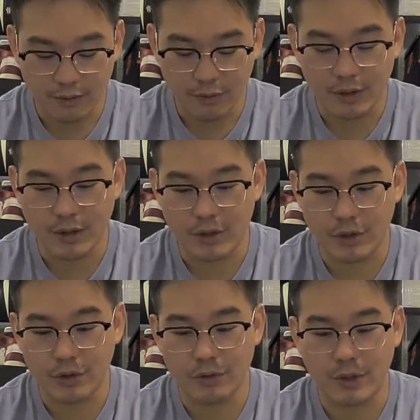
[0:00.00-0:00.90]
What this
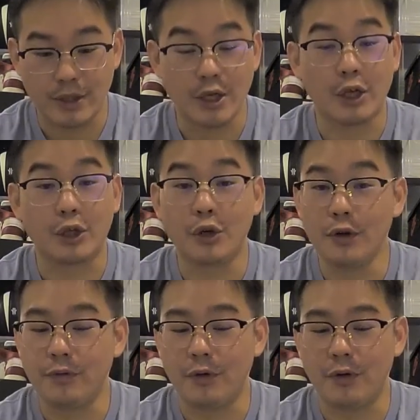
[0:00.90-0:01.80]
shoe is not good
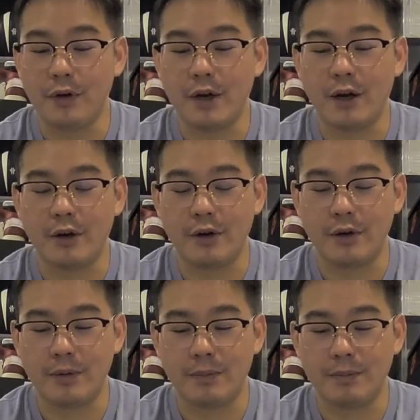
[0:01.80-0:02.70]
for
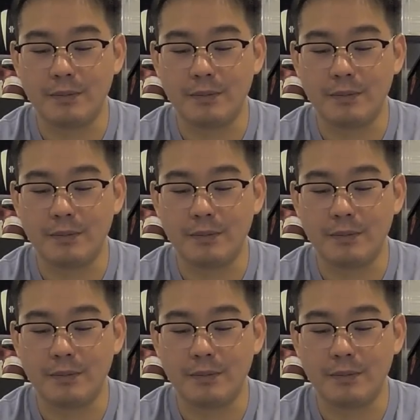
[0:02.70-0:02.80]
are